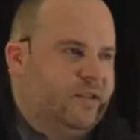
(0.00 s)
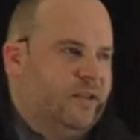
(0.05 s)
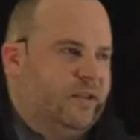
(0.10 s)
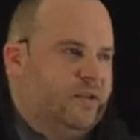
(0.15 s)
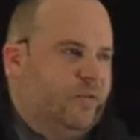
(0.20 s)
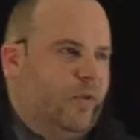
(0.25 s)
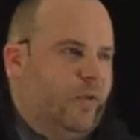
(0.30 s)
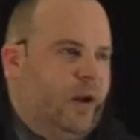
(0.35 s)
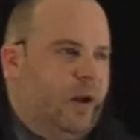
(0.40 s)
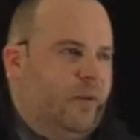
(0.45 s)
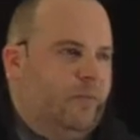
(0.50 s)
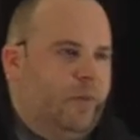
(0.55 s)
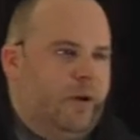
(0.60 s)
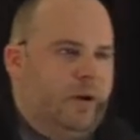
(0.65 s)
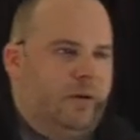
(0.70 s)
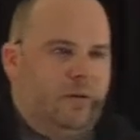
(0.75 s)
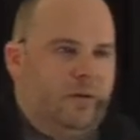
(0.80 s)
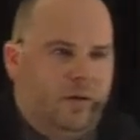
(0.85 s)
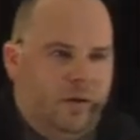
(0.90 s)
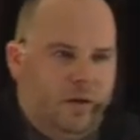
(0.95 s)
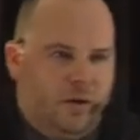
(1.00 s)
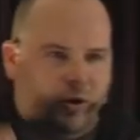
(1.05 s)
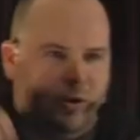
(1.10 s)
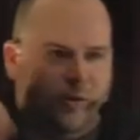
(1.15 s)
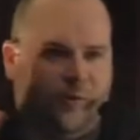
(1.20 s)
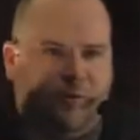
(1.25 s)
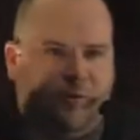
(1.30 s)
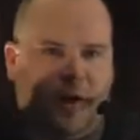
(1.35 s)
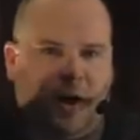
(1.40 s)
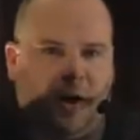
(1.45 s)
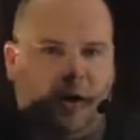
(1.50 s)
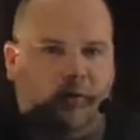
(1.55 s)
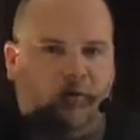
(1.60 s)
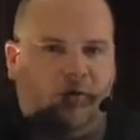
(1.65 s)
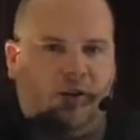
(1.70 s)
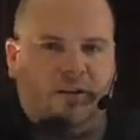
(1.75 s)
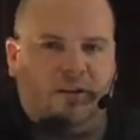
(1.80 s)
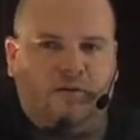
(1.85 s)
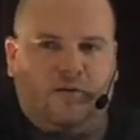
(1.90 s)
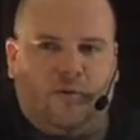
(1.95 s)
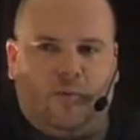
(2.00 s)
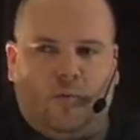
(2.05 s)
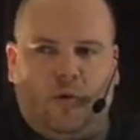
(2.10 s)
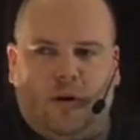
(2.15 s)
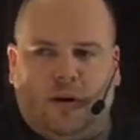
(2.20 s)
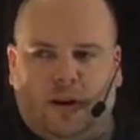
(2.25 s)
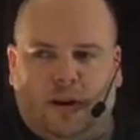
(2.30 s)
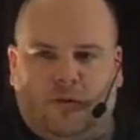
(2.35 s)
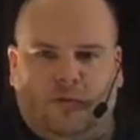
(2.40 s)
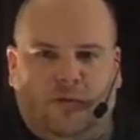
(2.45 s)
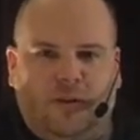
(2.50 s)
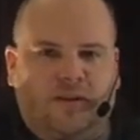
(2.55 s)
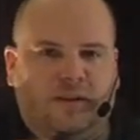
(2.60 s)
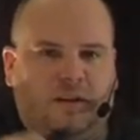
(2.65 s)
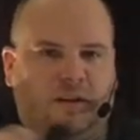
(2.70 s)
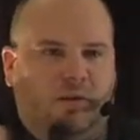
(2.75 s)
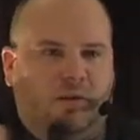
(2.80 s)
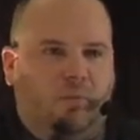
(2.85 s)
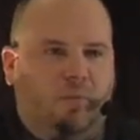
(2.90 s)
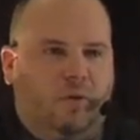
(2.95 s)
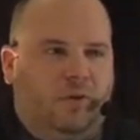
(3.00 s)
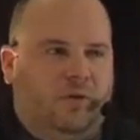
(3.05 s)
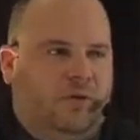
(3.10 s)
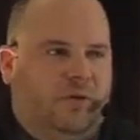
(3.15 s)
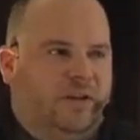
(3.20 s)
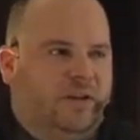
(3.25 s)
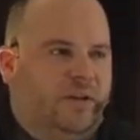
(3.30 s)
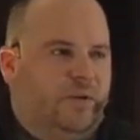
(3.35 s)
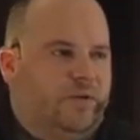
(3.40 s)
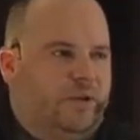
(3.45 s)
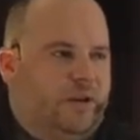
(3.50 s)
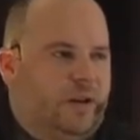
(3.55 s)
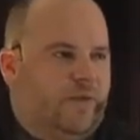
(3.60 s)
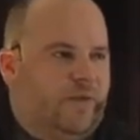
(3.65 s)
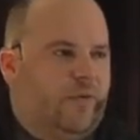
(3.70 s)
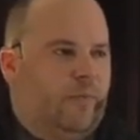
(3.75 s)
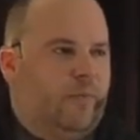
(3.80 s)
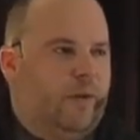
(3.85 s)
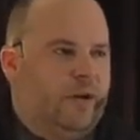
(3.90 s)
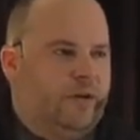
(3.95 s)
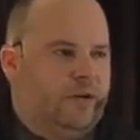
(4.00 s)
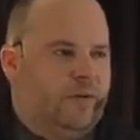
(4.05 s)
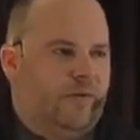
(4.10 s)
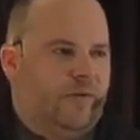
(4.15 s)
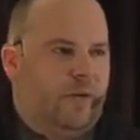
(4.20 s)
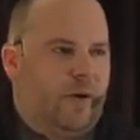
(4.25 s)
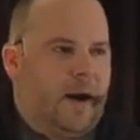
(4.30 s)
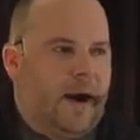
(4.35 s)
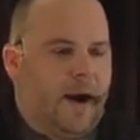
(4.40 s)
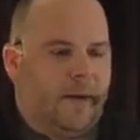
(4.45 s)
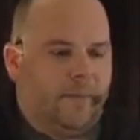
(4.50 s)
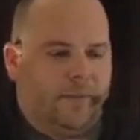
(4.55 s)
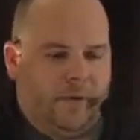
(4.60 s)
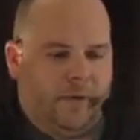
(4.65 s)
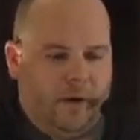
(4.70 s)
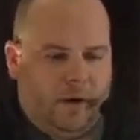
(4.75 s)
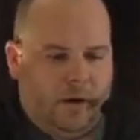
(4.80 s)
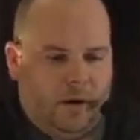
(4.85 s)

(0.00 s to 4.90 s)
this way, but you fire events from one and you put listeners in different parts of your app.